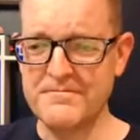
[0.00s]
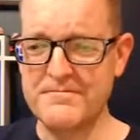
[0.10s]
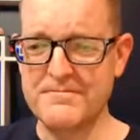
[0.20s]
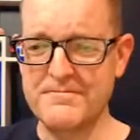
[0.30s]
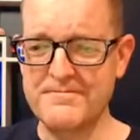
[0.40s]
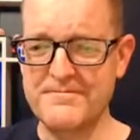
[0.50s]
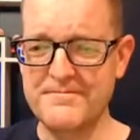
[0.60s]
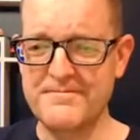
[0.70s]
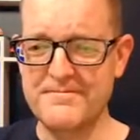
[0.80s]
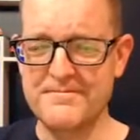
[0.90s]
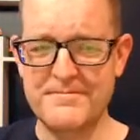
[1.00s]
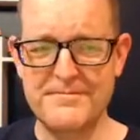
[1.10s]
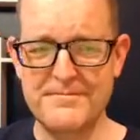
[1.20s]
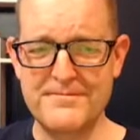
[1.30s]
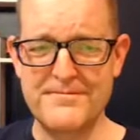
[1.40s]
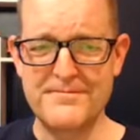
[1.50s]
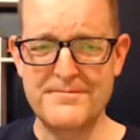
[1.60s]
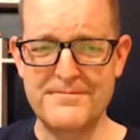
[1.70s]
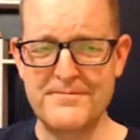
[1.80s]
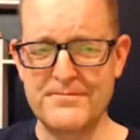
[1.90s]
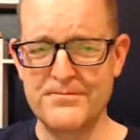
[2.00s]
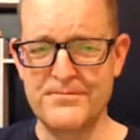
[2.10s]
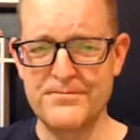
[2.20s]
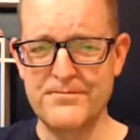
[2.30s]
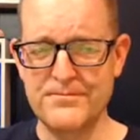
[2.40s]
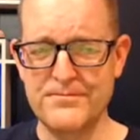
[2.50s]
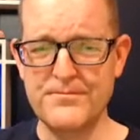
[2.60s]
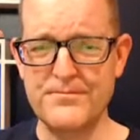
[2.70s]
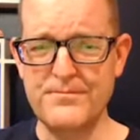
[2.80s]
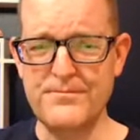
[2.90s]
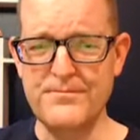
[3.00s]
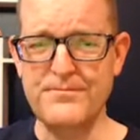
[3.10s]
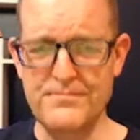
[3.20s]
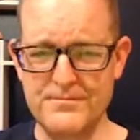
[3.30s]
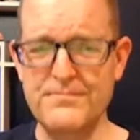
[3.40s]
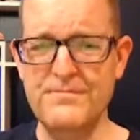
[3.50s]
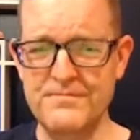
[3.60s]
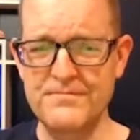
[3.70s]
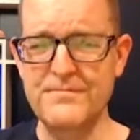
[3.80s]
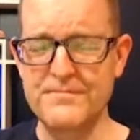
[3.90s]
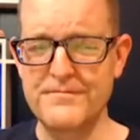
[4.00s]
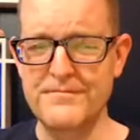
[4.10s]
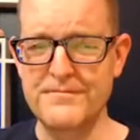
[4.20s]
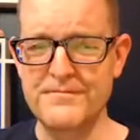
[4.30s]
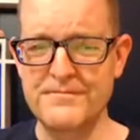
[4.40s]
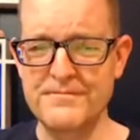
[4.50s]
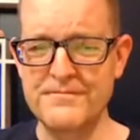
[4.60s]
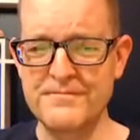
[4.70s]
No words are spoken by the person on screen.